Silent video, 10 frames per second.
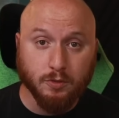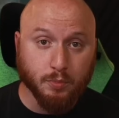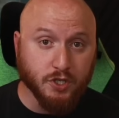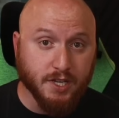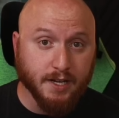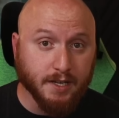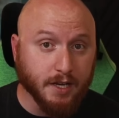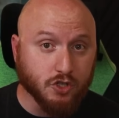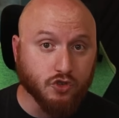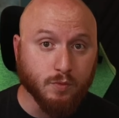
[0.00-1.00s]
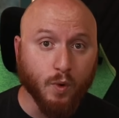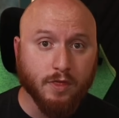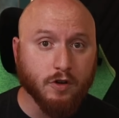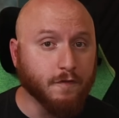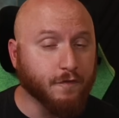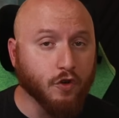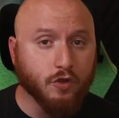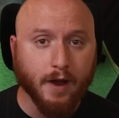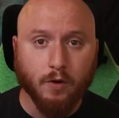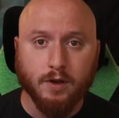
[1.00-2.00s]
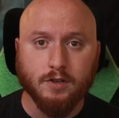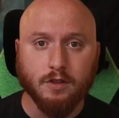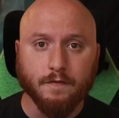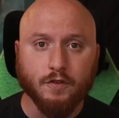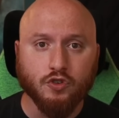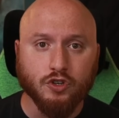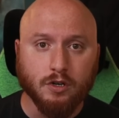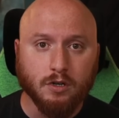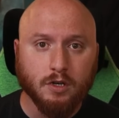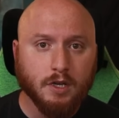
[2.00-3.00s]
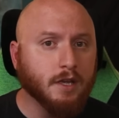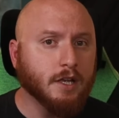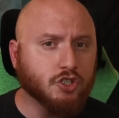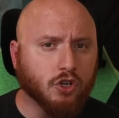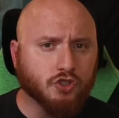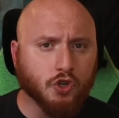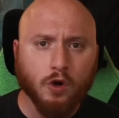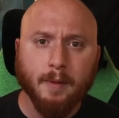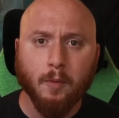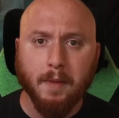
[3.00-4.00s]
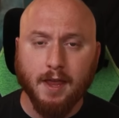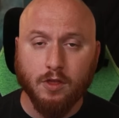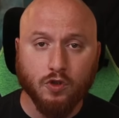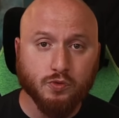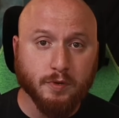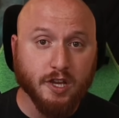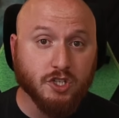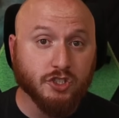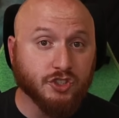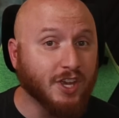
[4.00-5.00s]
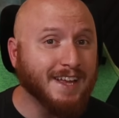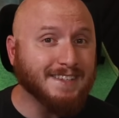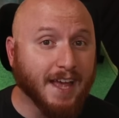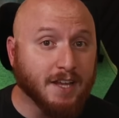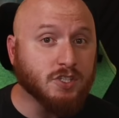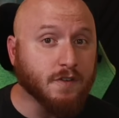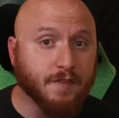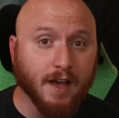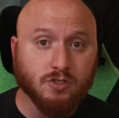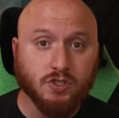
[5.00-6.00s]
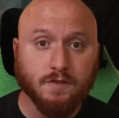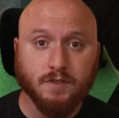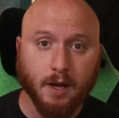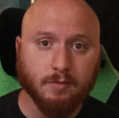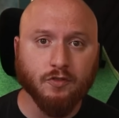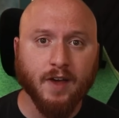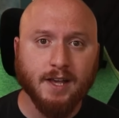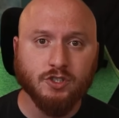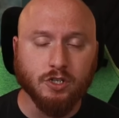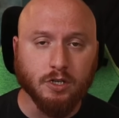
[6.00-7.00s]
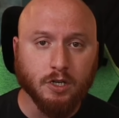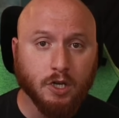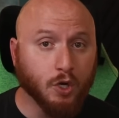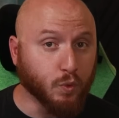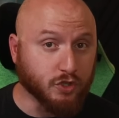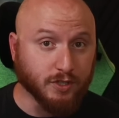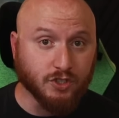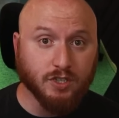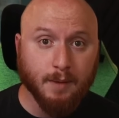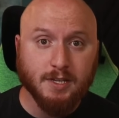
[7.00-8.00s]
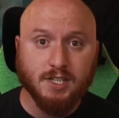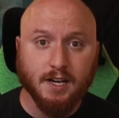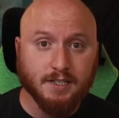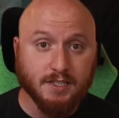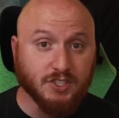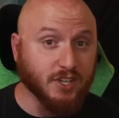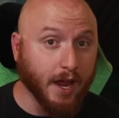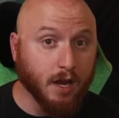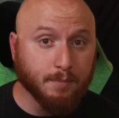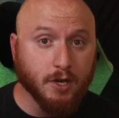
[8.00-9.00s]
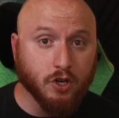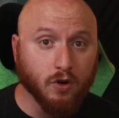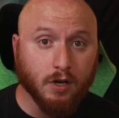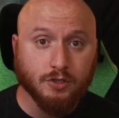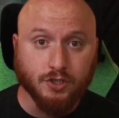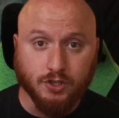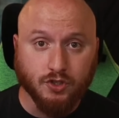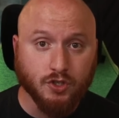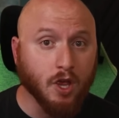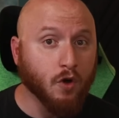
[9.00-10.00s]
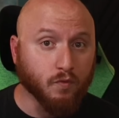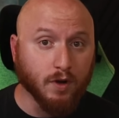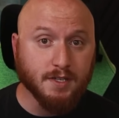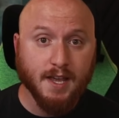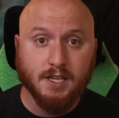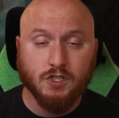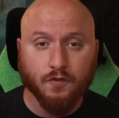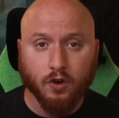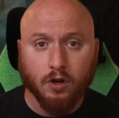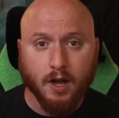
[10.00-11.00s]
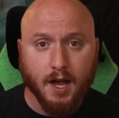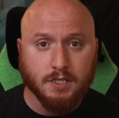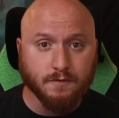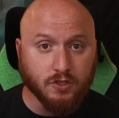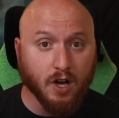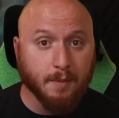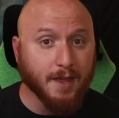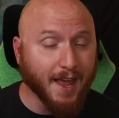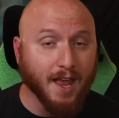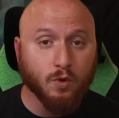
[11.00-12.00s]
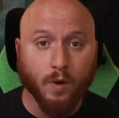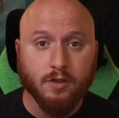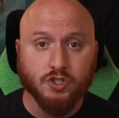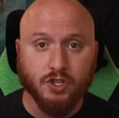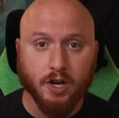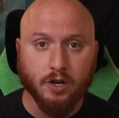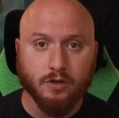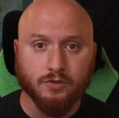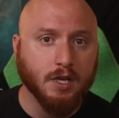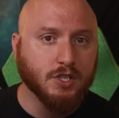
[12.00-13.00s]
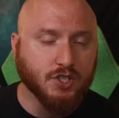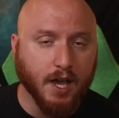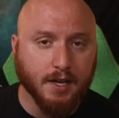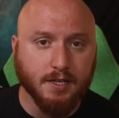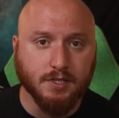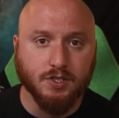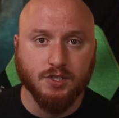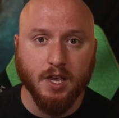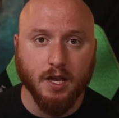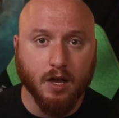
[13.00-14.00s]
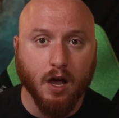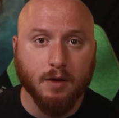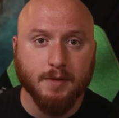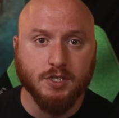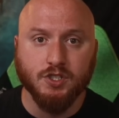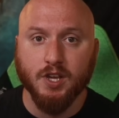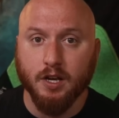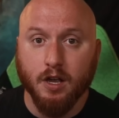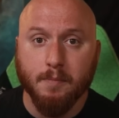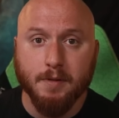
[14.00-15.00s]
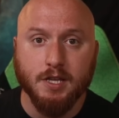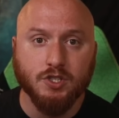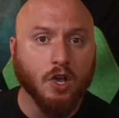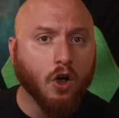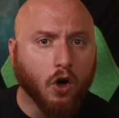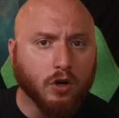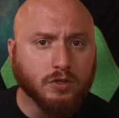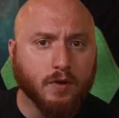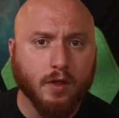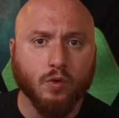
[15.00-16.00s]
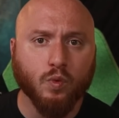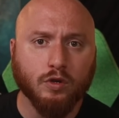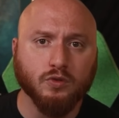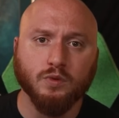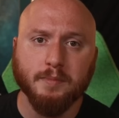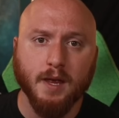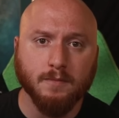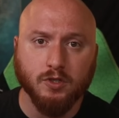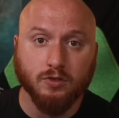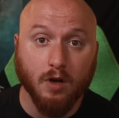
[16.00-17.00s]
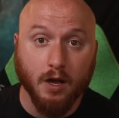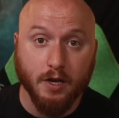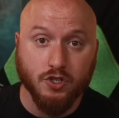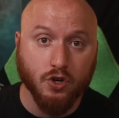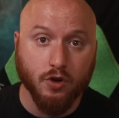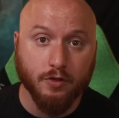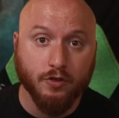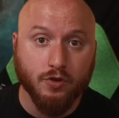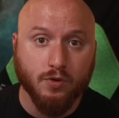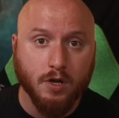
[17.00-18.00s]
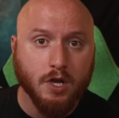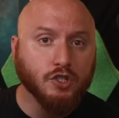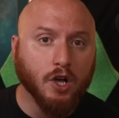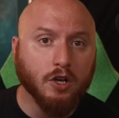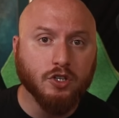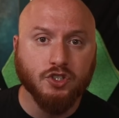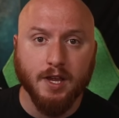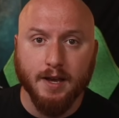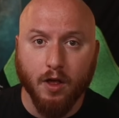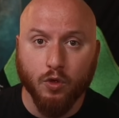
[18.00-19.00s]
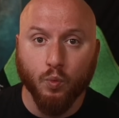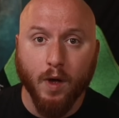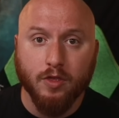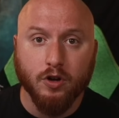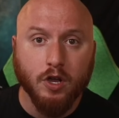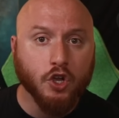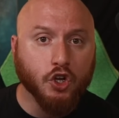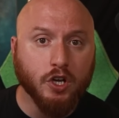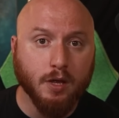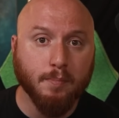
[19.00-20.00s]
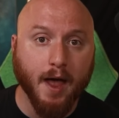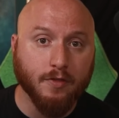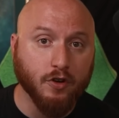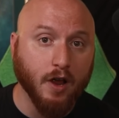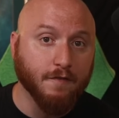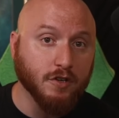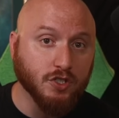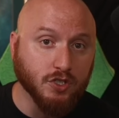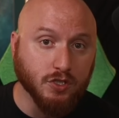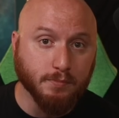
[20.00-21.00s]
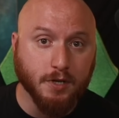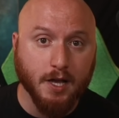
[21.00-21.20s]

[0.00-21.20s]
predict extreme weather further out into the future. It's also about making those predictions tens of thousands of times faster, which lets climate scientists and meteorologists run tests for all kinds of climate and weather scenarios. Scientists, economists, and companies all around the world will be able to log into Earth 2 to understand how the weather could impact their efforts in supply